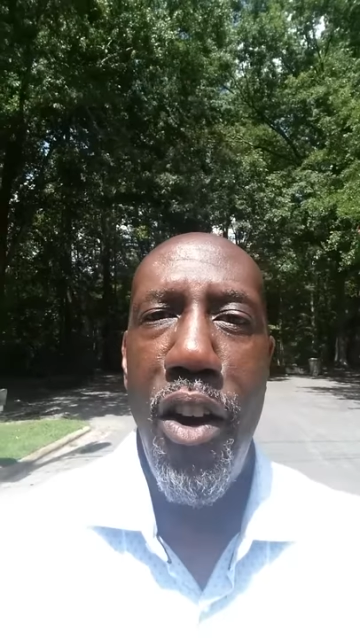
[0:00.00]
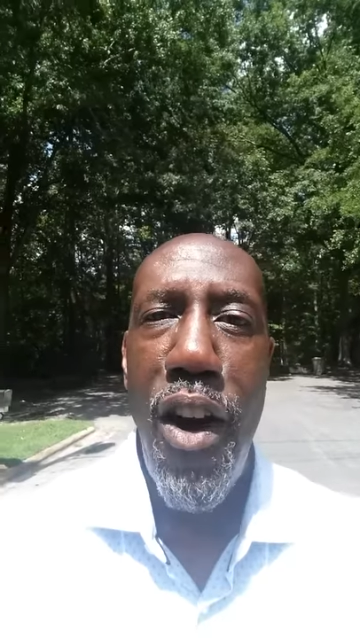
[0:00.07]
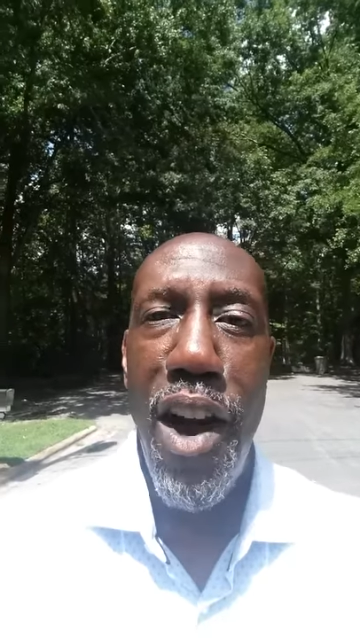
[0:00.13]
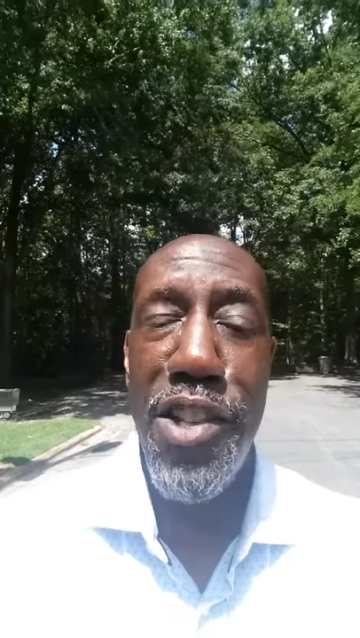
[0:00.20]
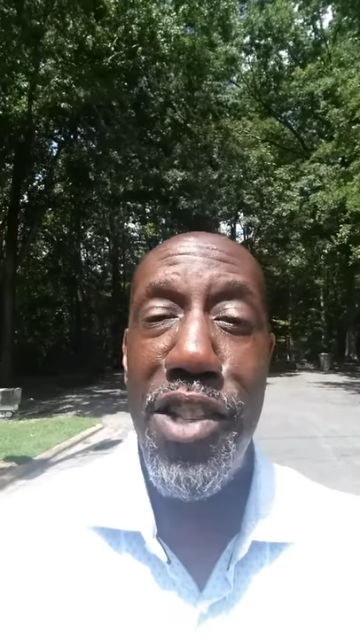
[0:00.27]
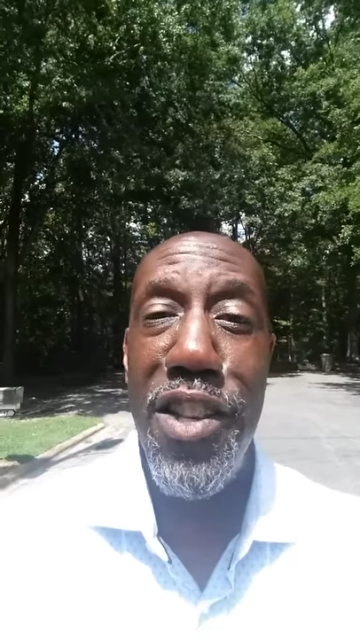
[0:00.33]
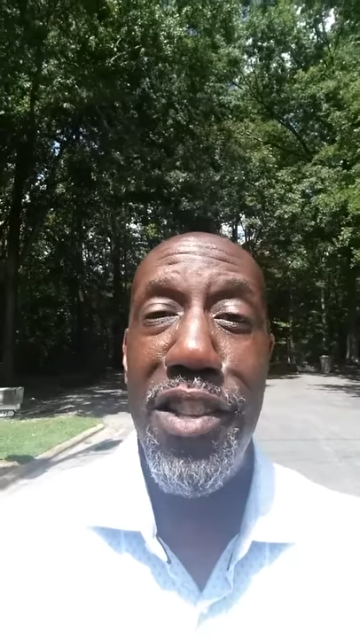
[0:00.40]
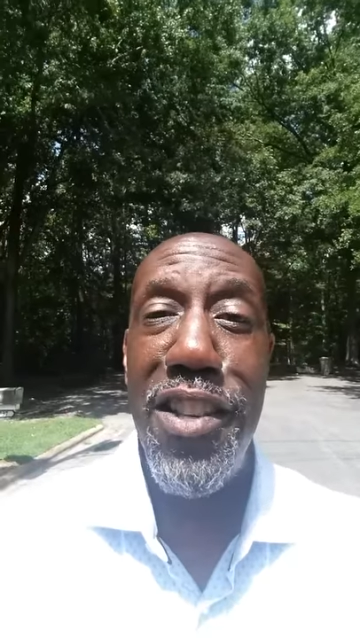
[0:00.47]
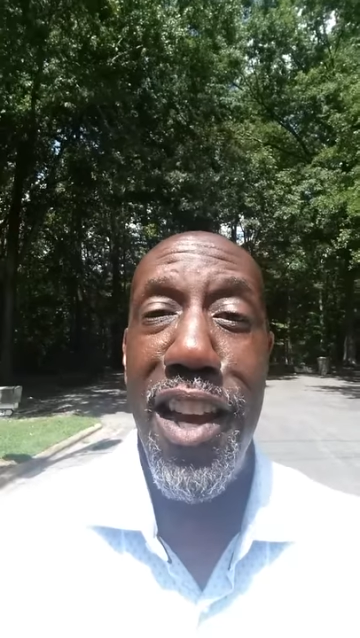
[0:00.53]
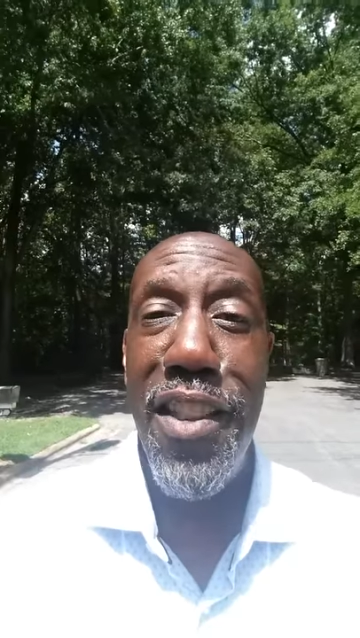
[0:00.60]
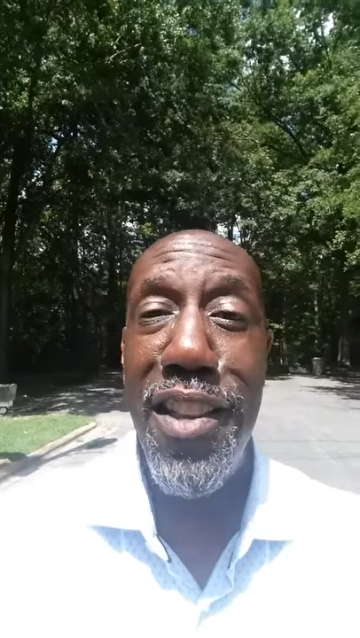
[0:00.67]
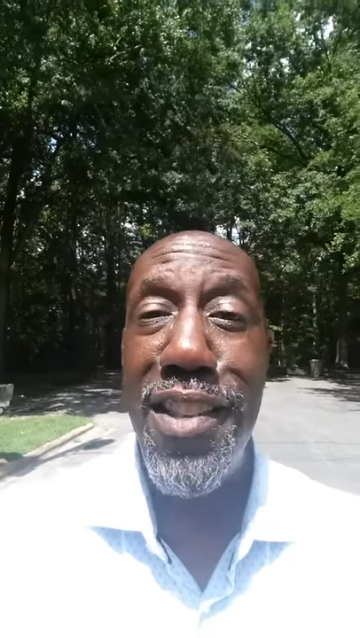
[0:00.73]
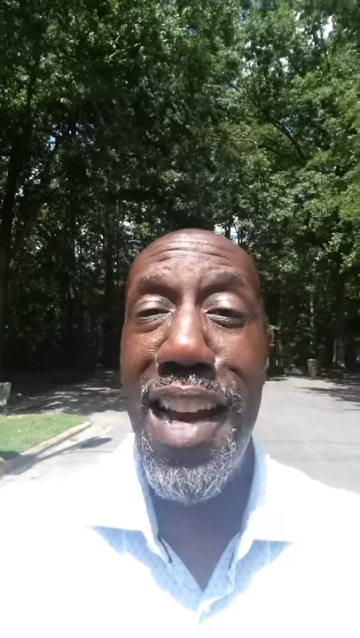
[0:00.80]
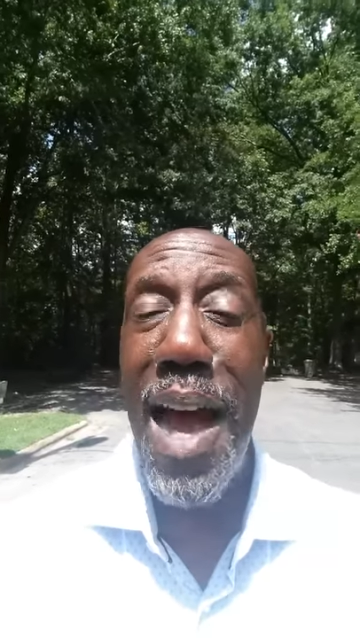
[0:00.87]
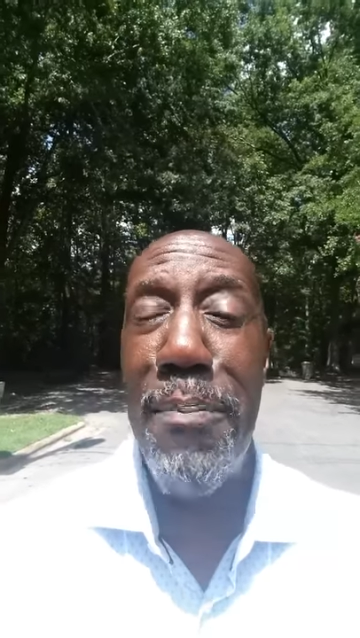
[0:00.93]
or I should say,
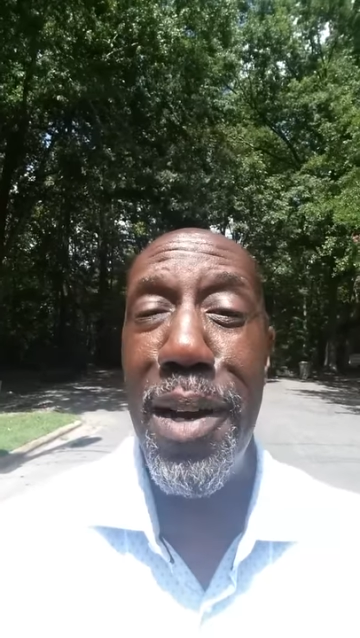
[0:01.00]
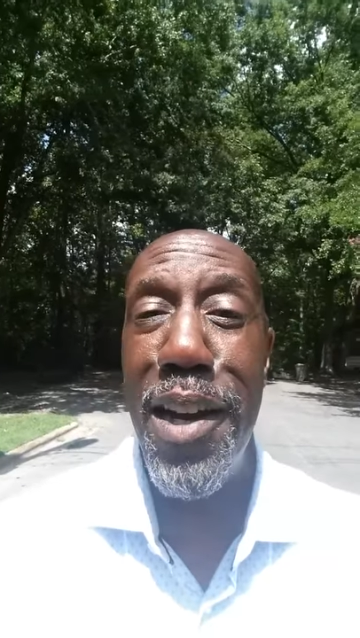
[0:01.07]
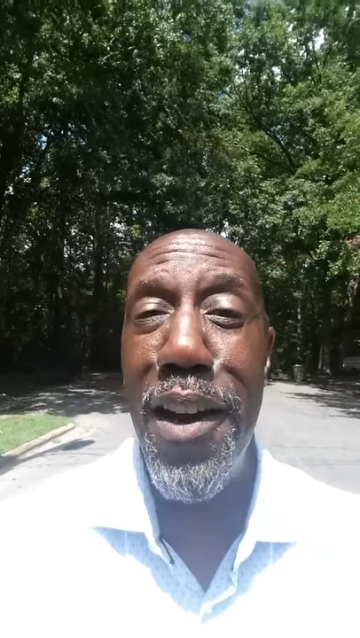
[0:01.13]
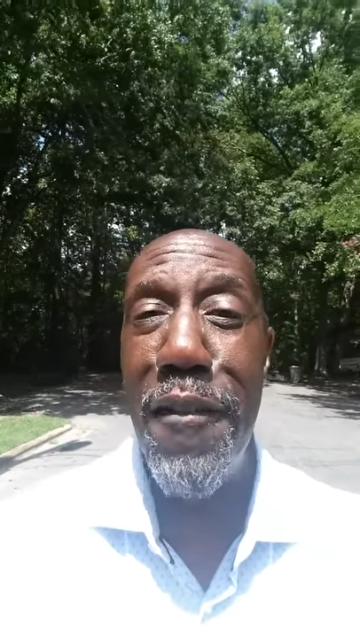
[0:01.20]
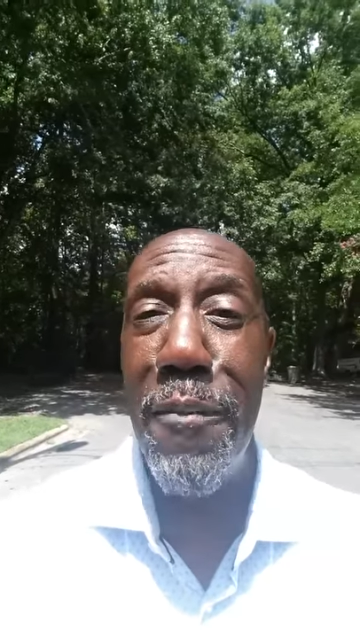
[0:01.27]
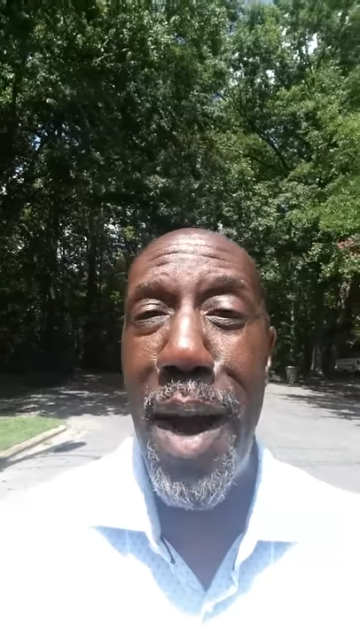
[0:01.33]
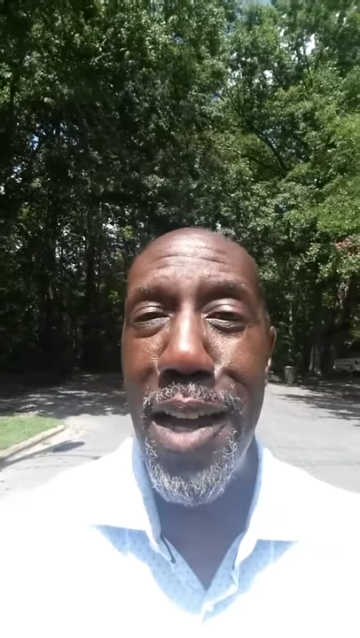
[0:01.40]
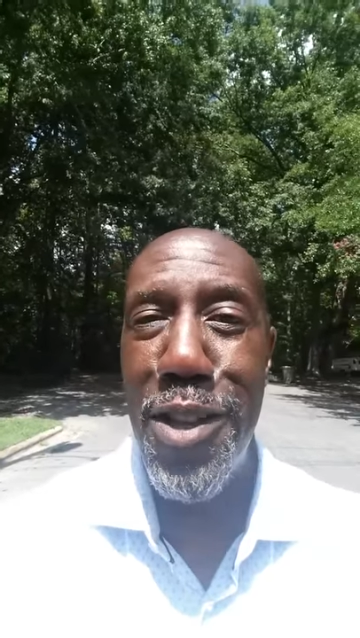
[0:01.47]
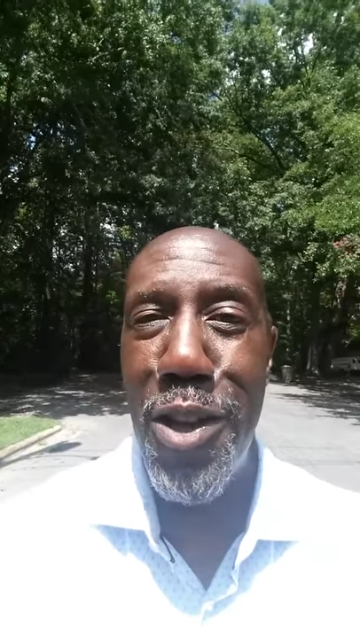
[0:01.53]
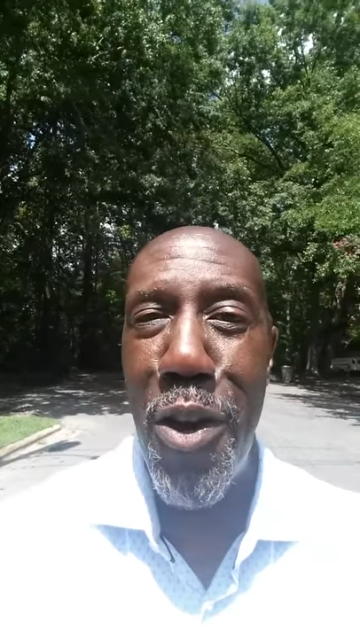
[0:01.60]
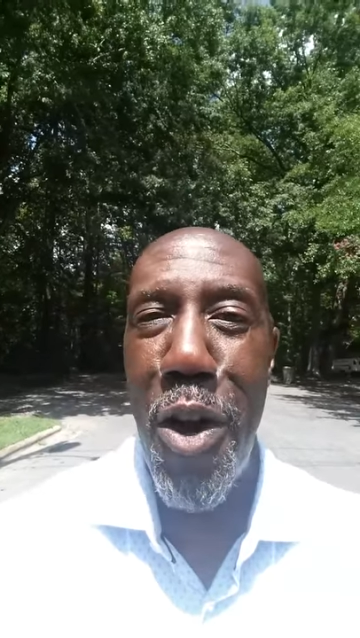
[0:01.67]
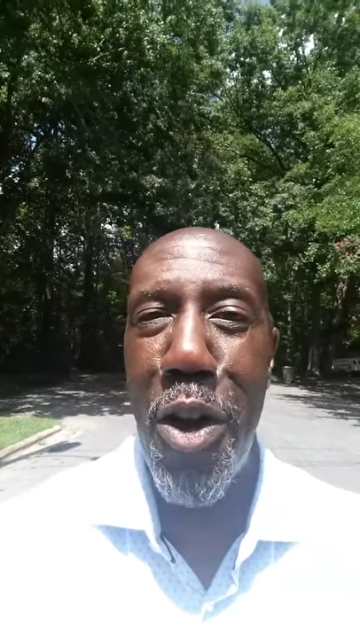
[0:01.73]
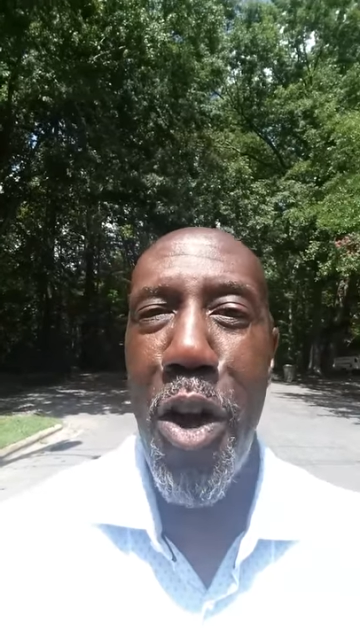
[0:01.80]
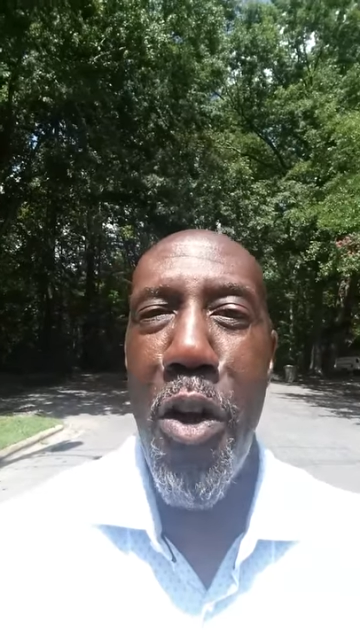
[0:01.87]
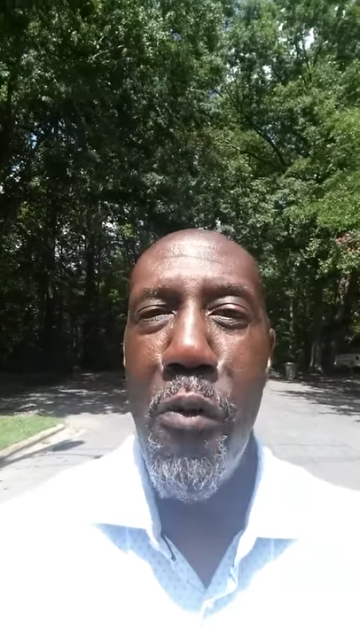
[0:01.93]
the topic of my
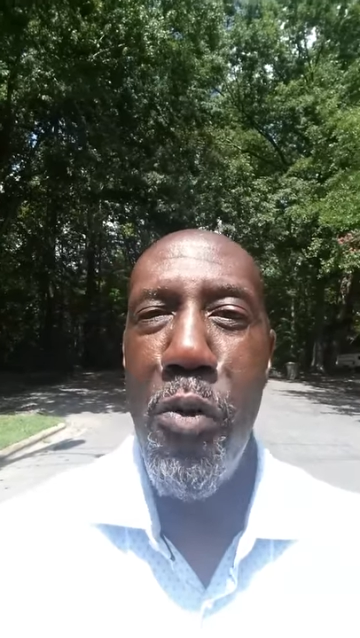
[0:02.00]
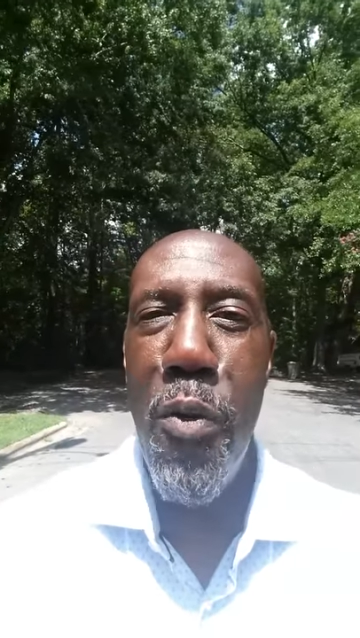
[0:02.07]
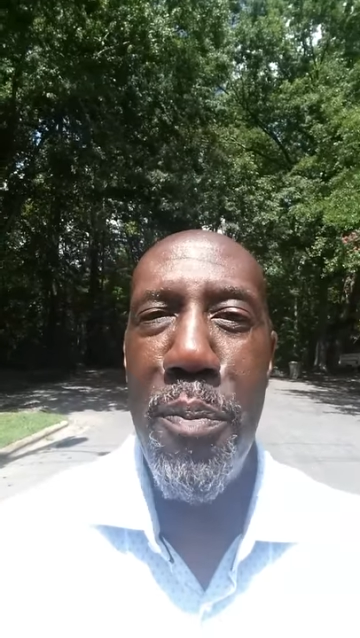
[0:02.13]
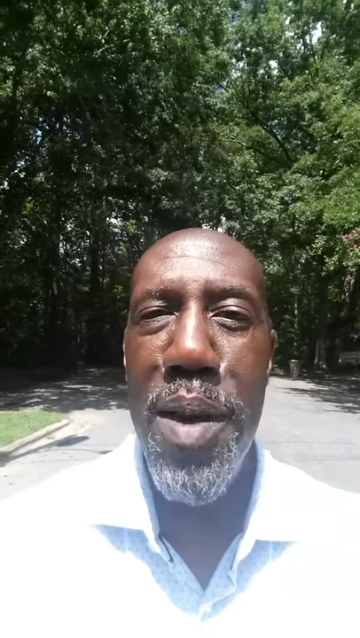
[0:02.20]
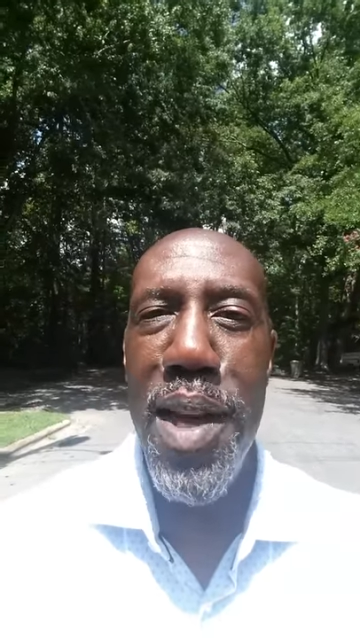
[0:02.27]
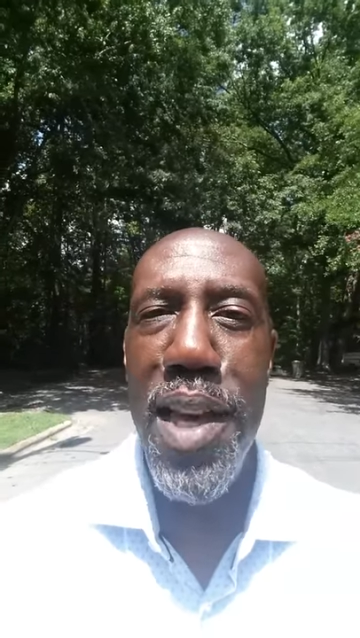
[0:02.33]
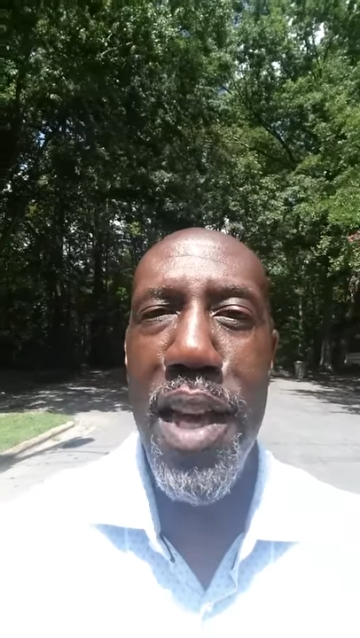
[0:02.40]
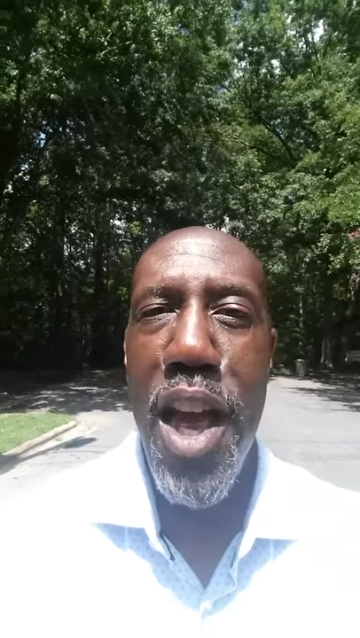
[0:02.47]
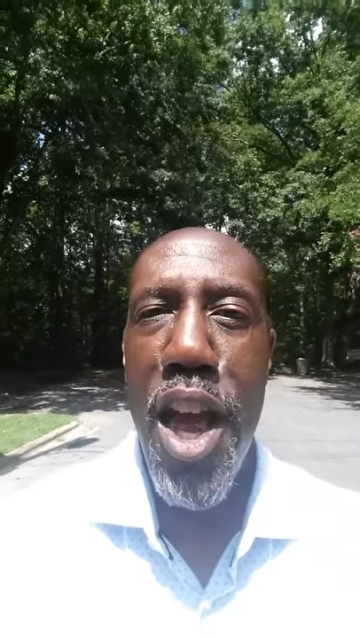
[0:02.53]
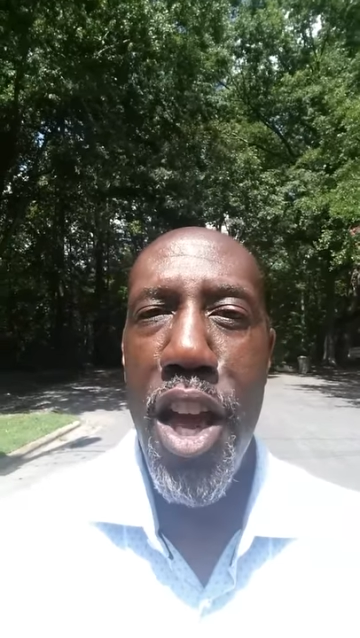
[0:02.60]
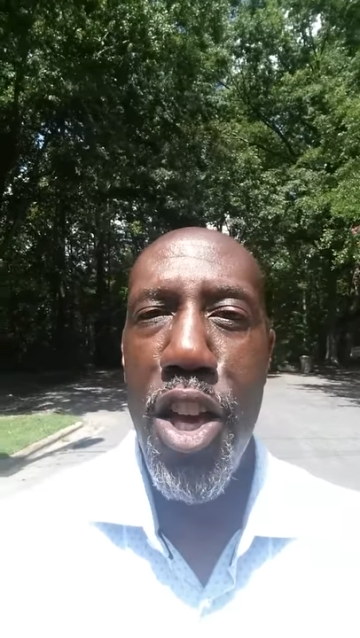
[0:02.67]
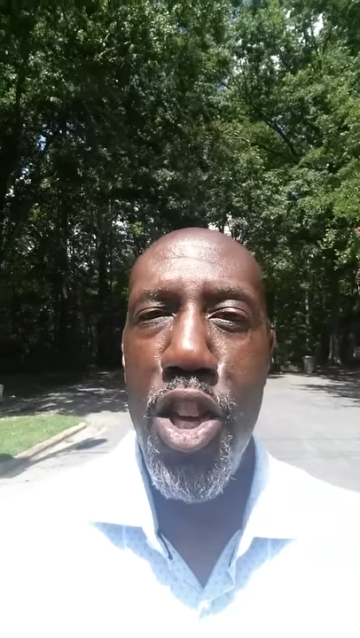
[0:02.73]
talk will be